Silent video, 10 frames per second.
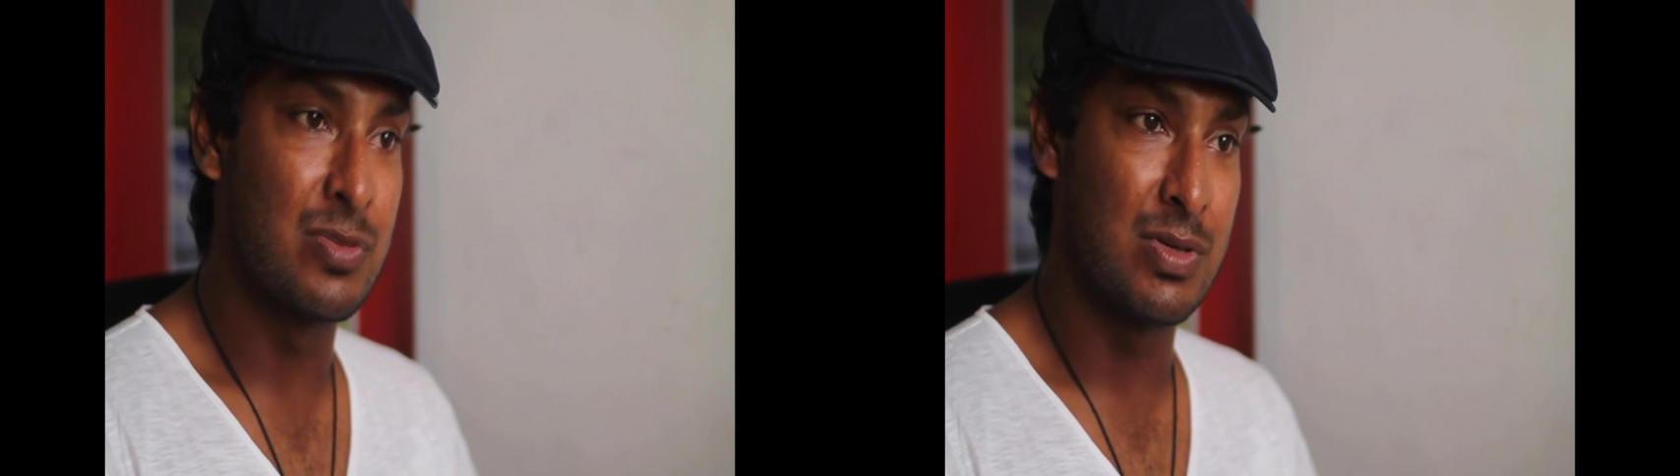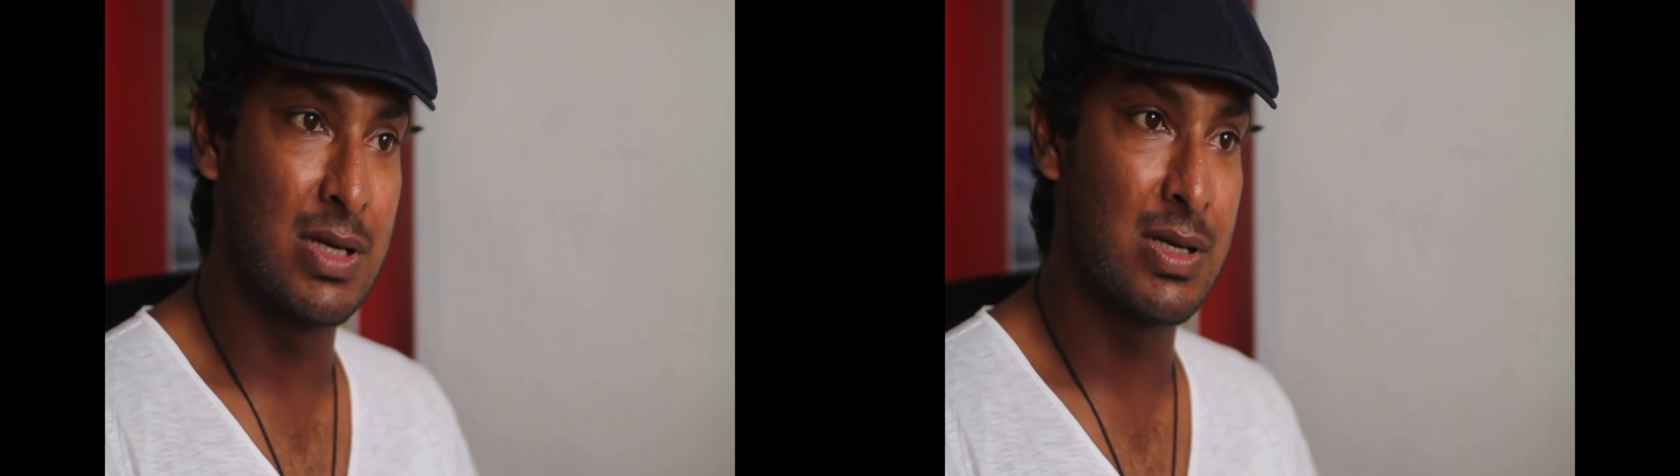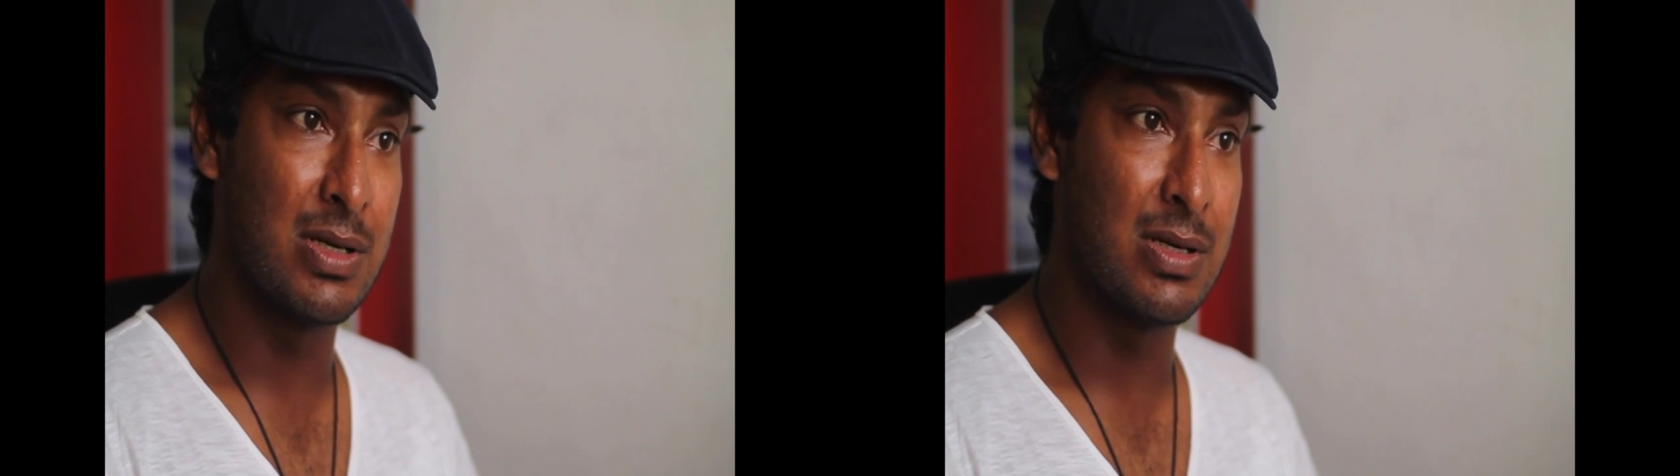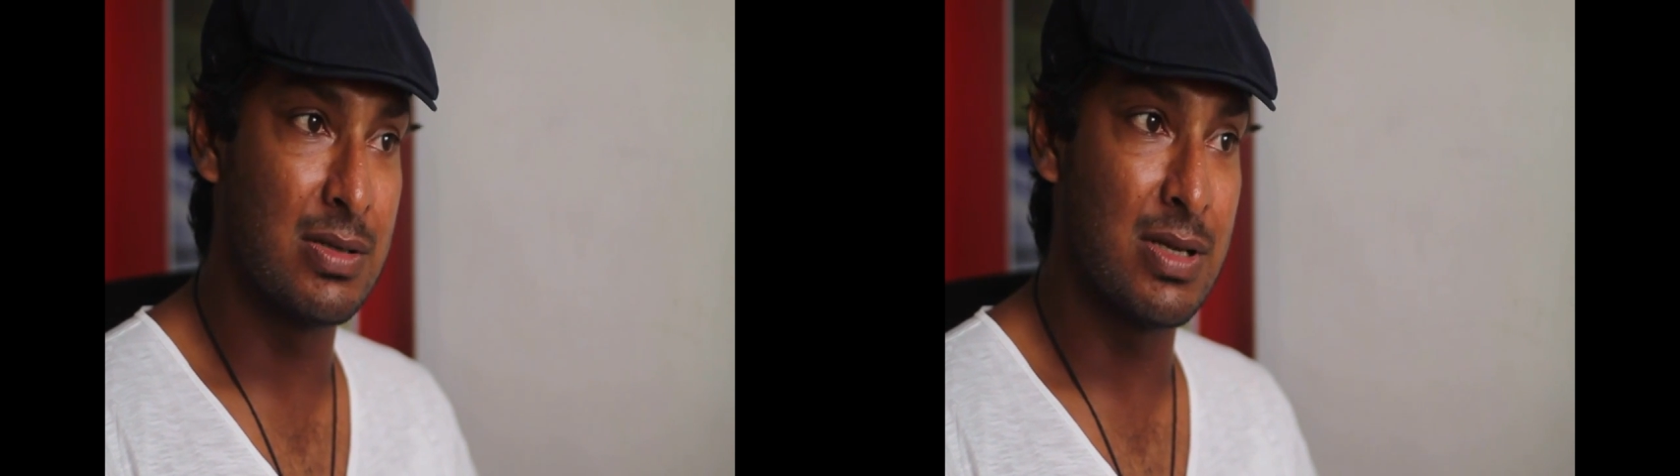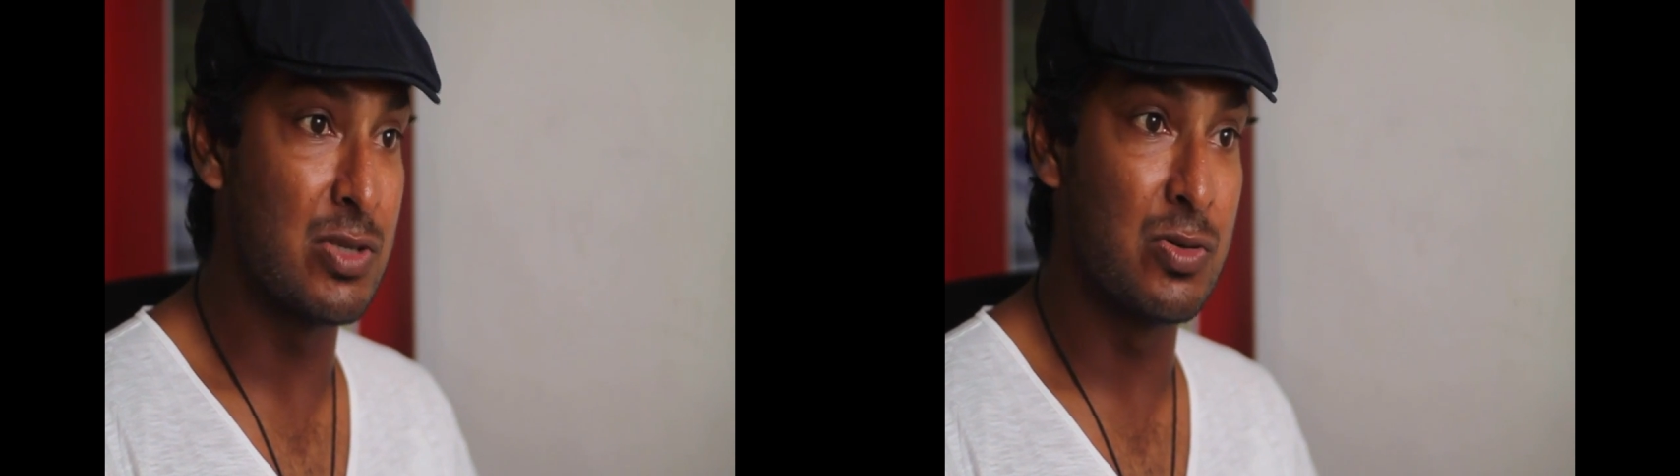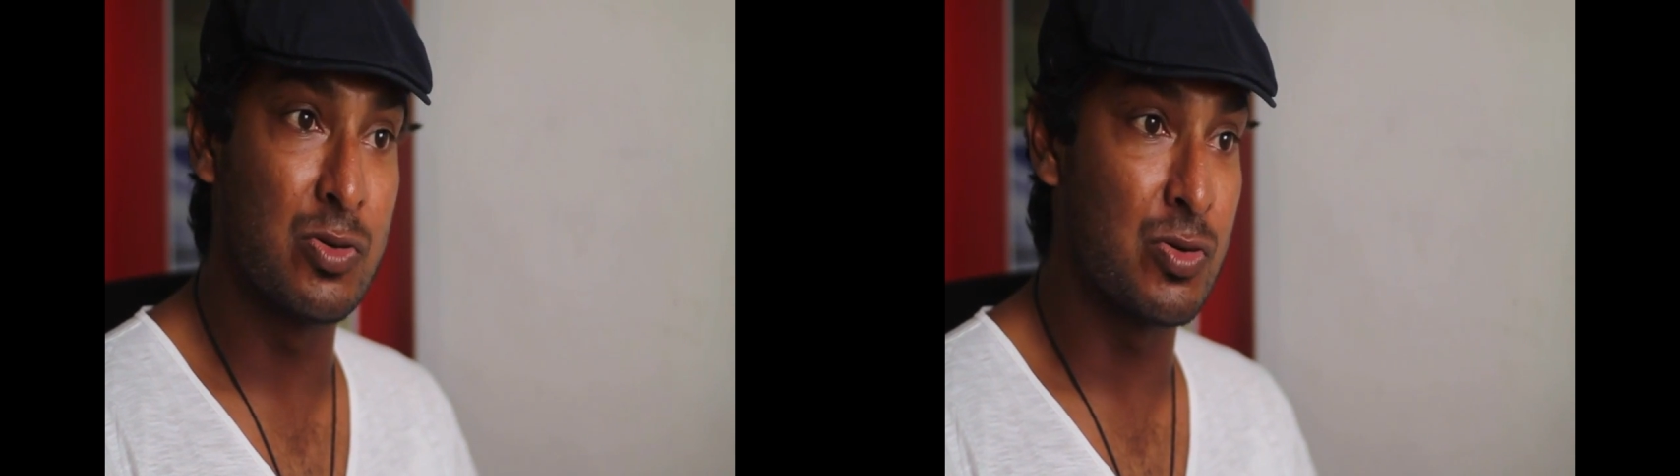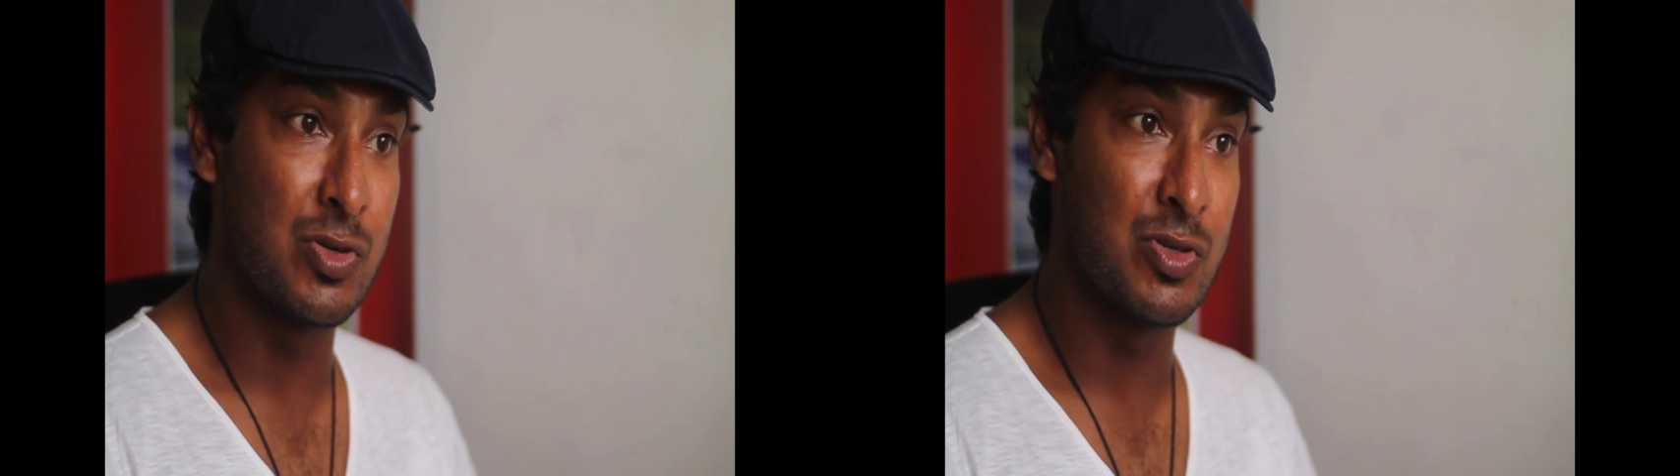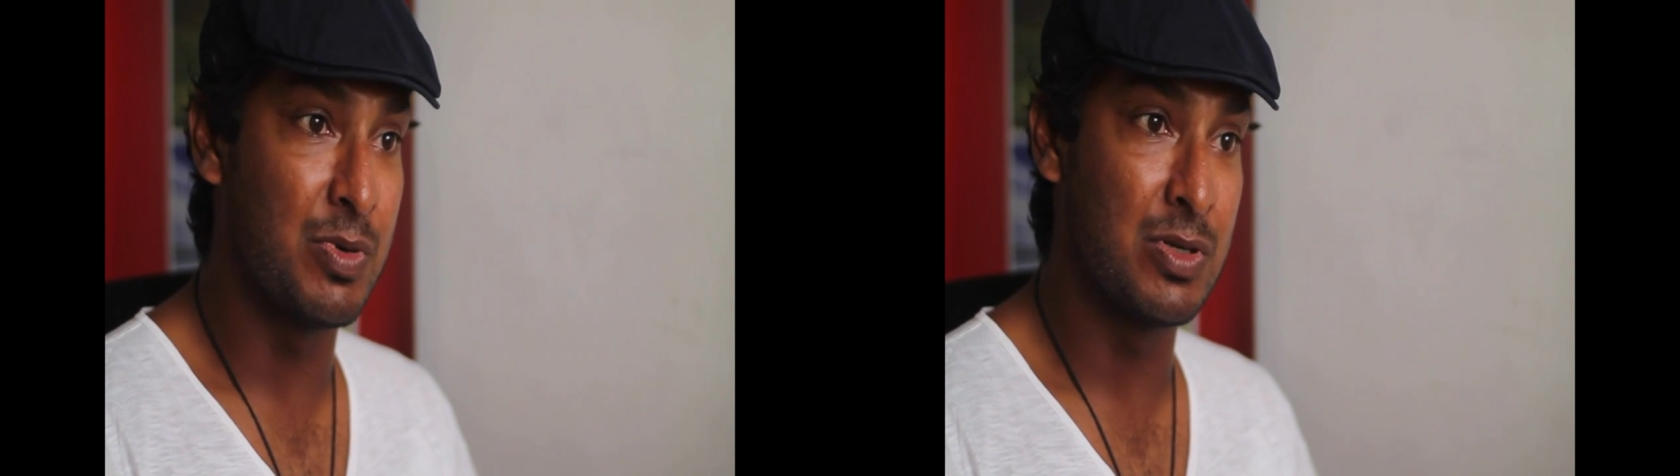Sri Lanka has no
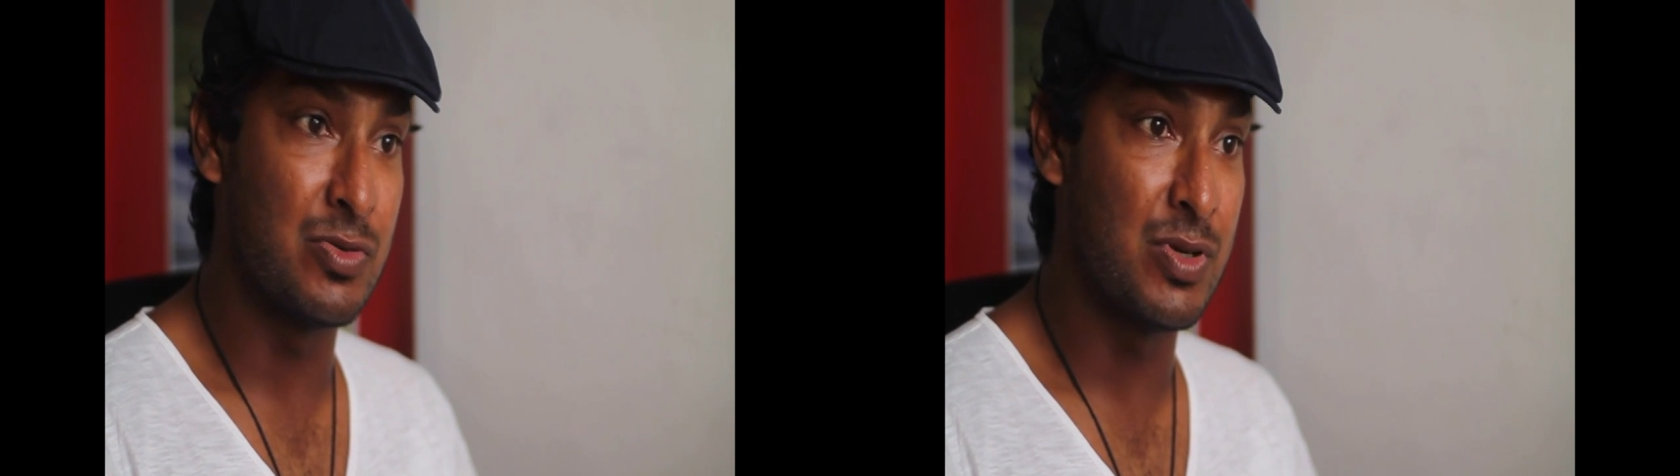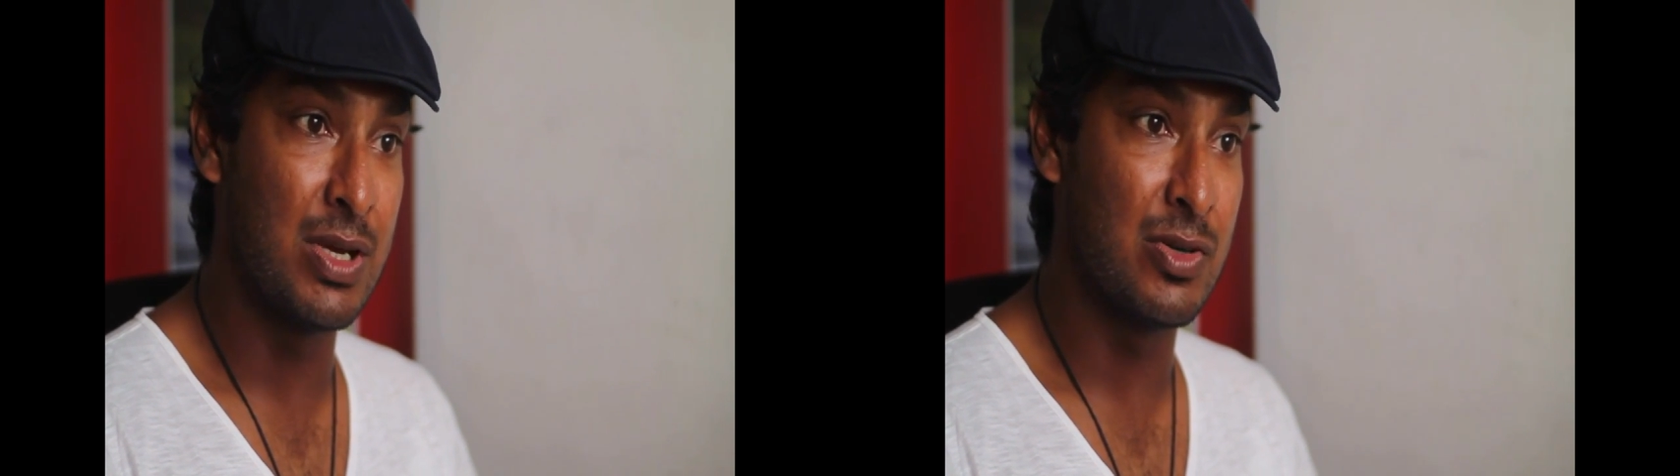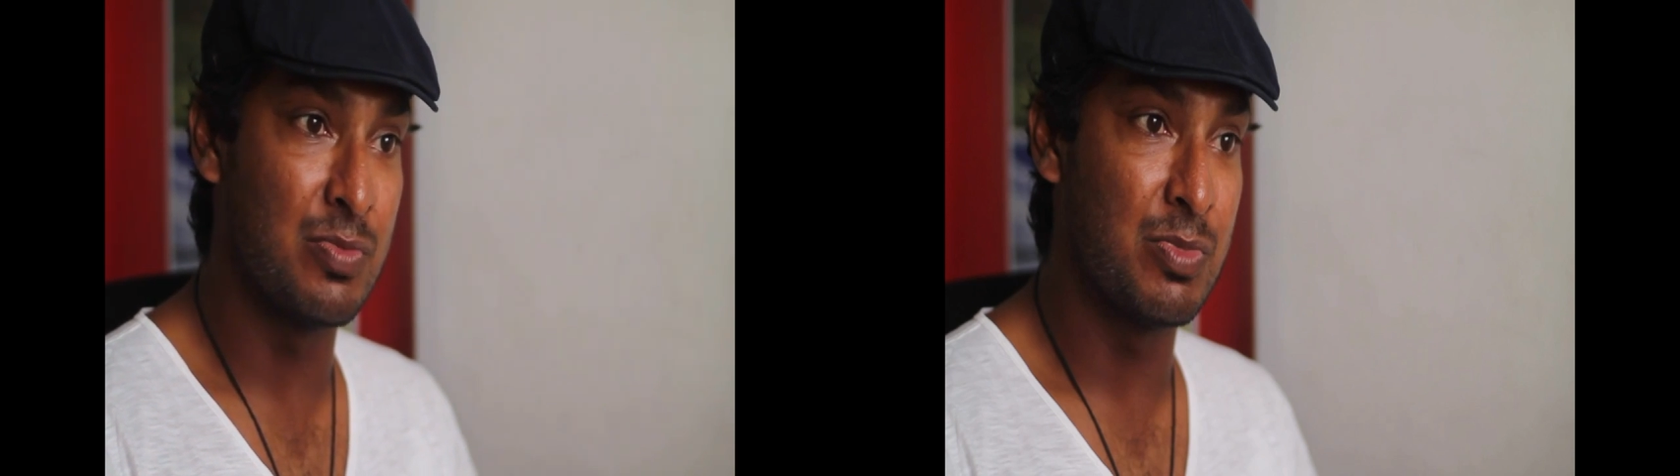choice but to change,